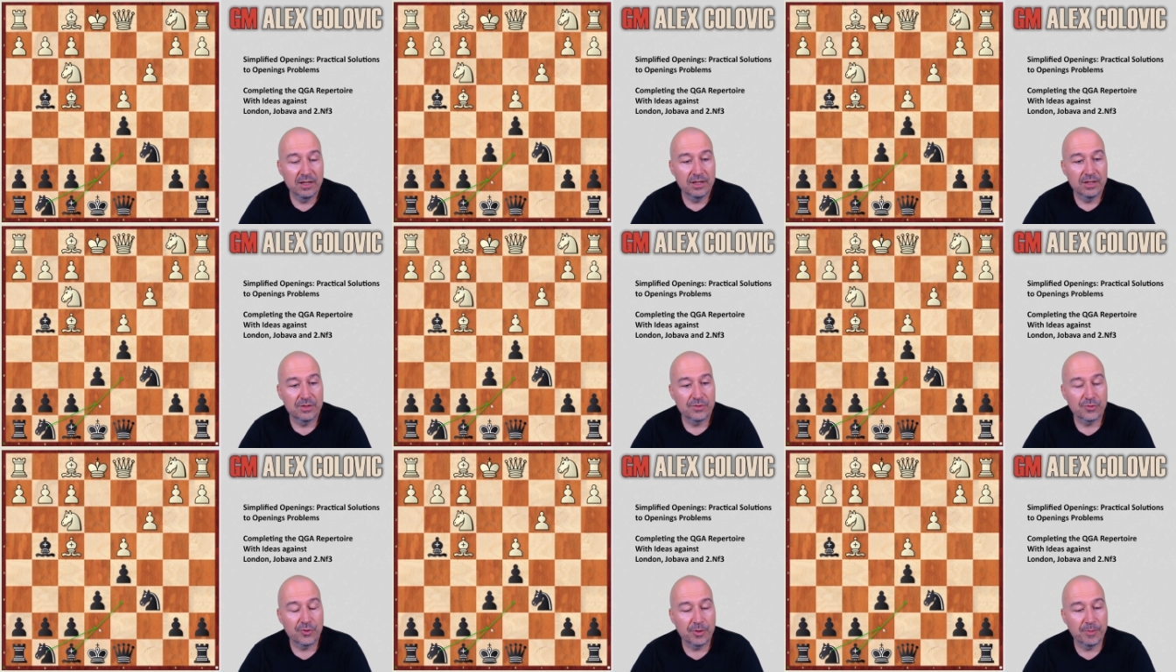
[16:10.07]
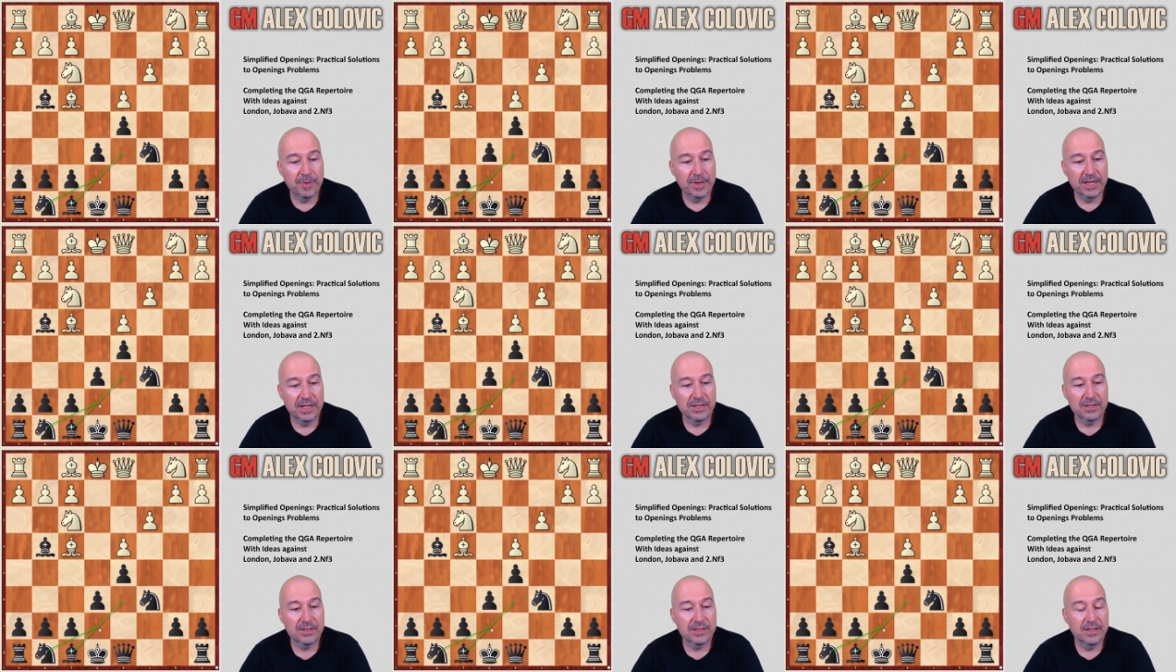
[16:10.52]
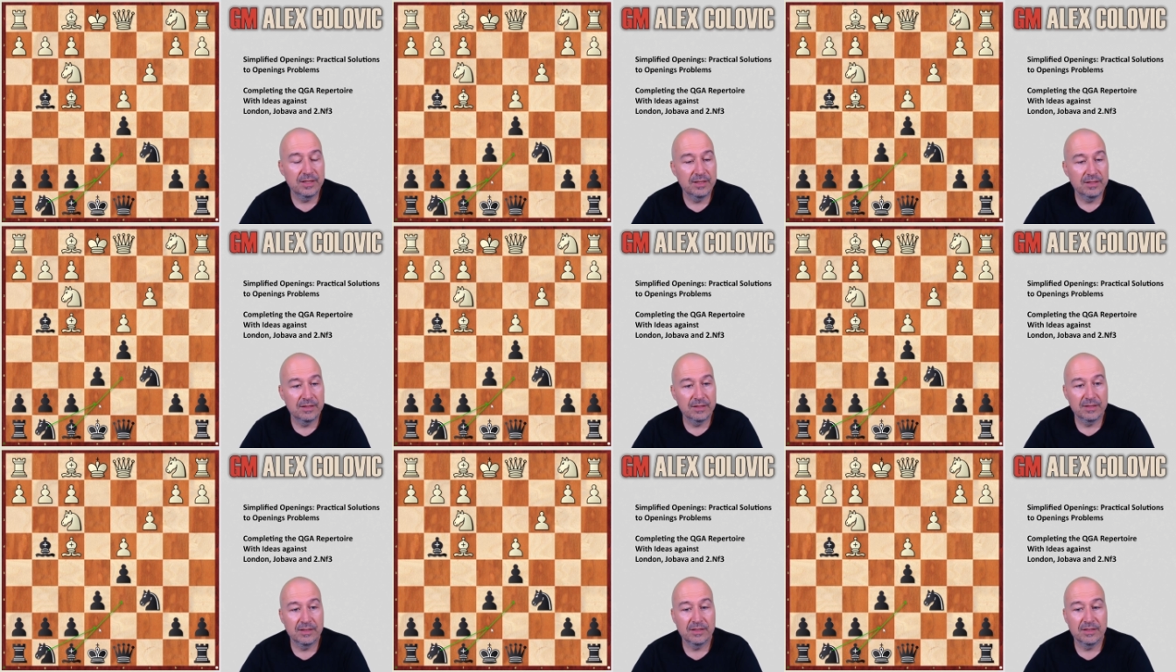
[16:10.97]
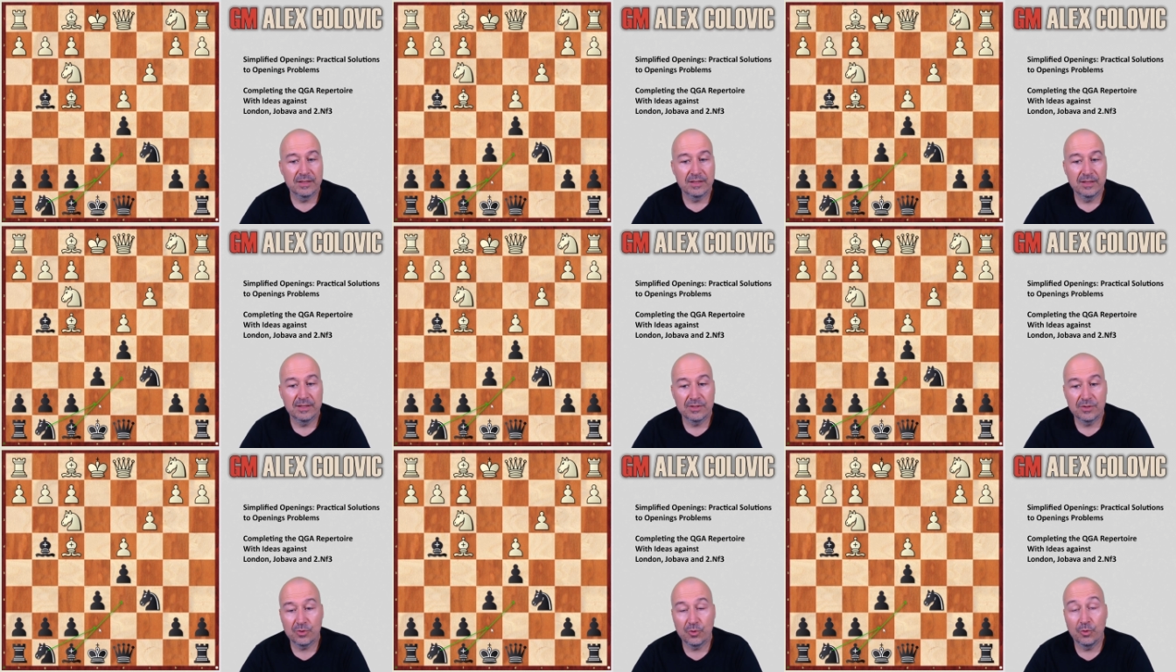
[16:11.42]
strong players, and he
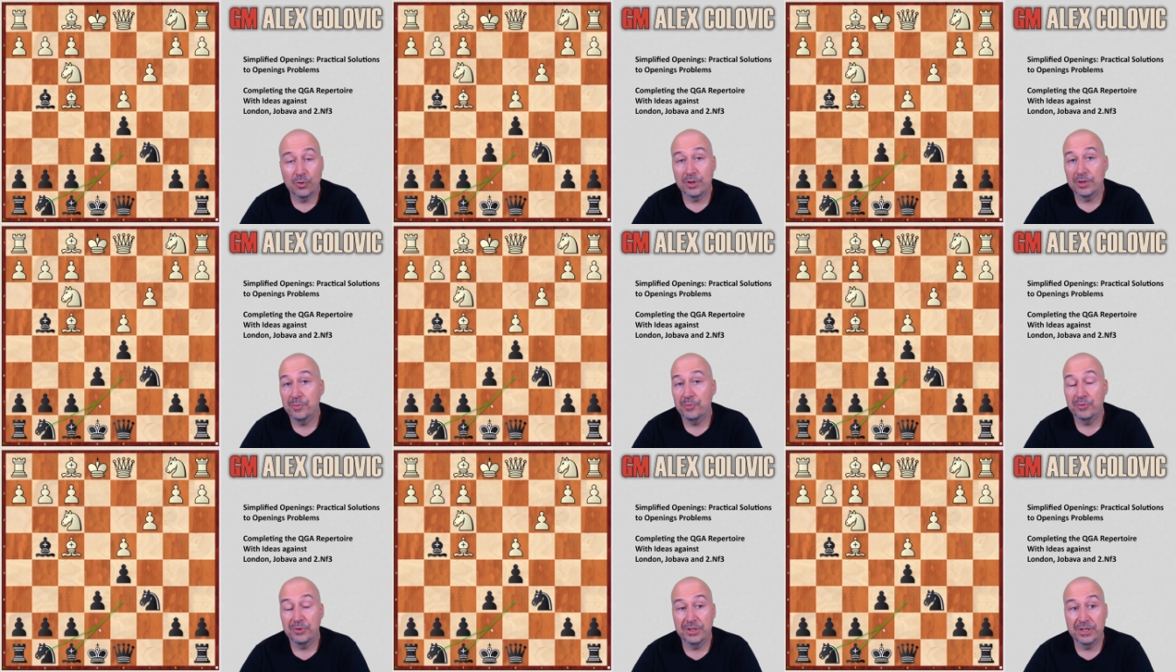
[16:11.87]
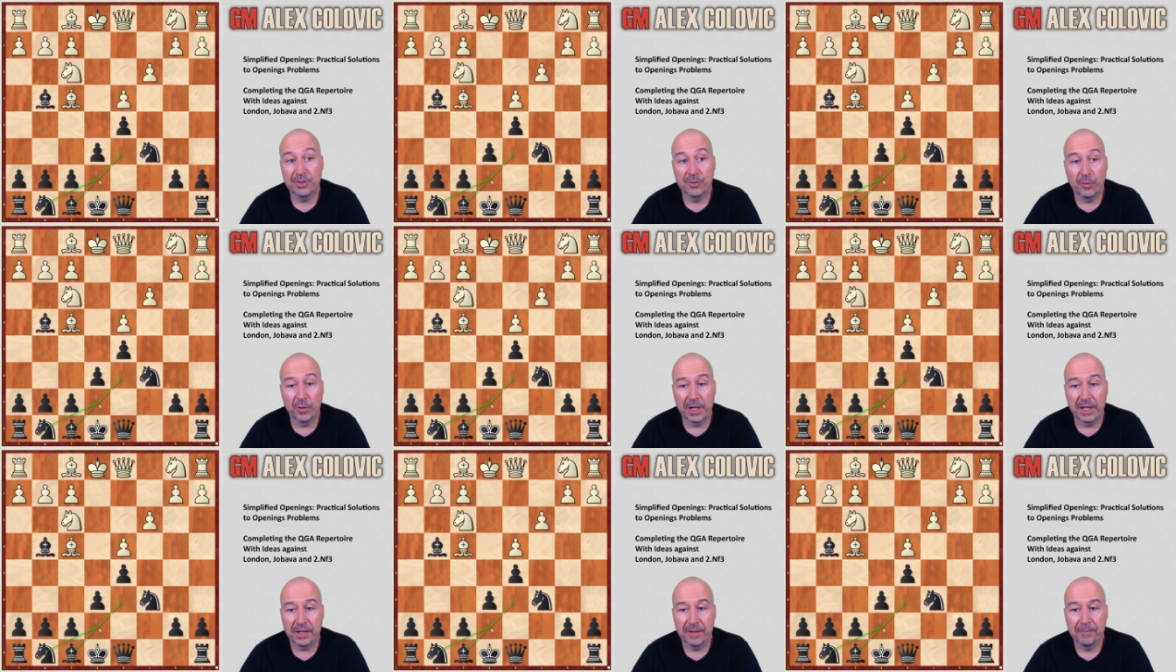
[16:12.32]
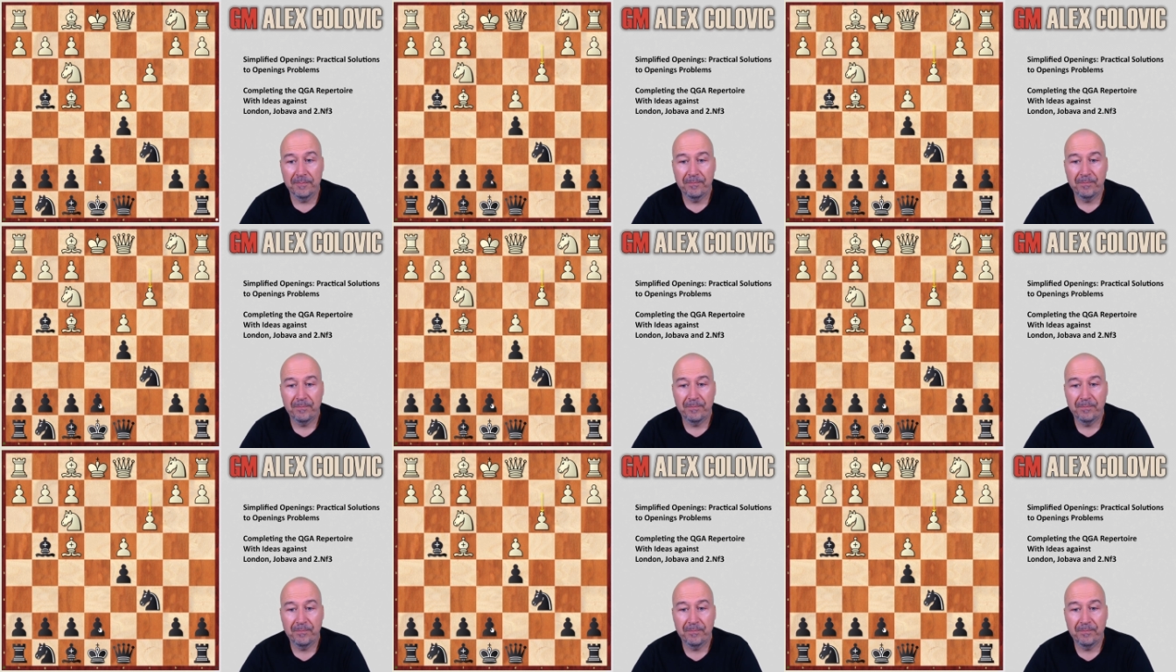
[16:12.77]
scored pretty well.